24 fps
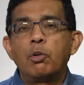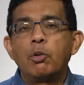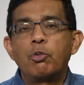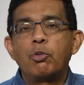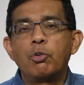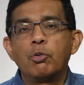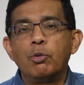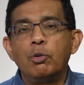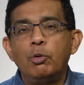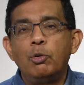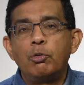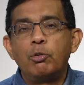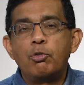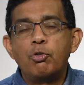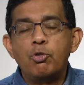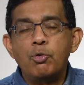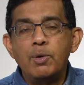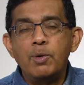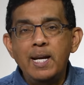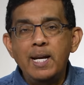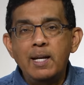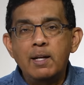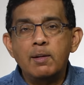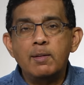to
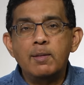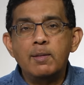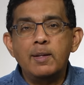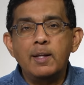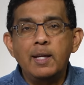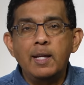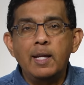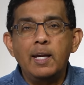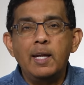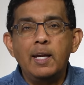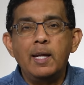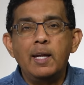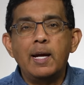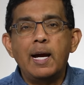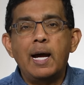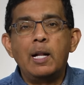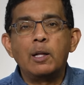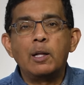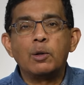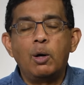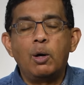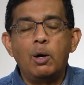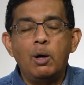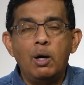treat the
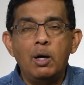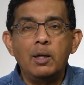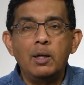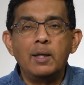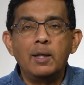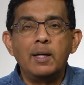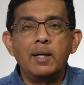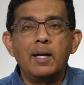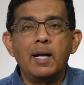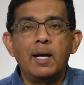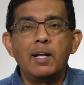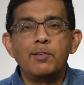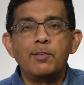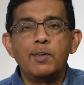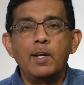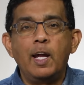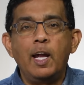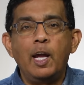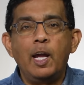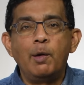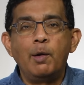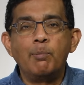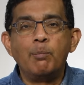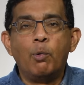alcoholic as
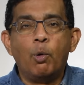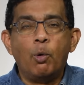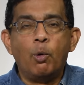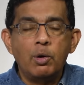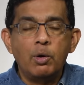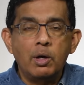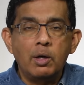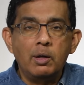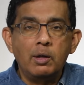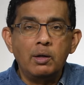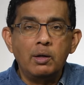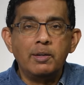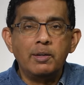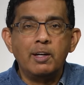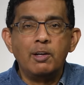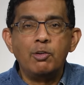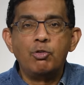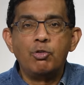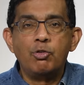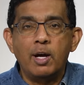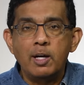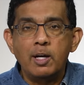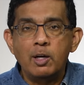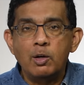a moral
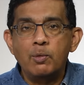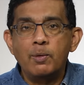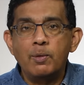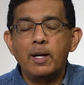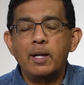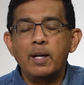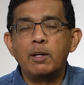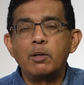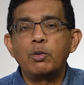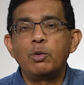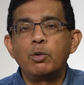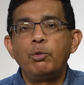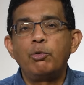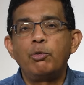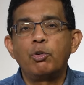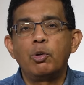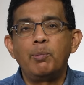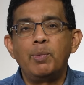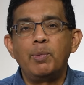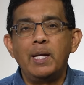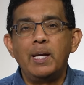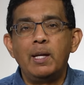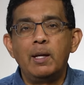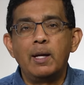degenerate who
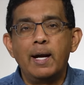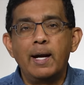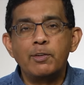should be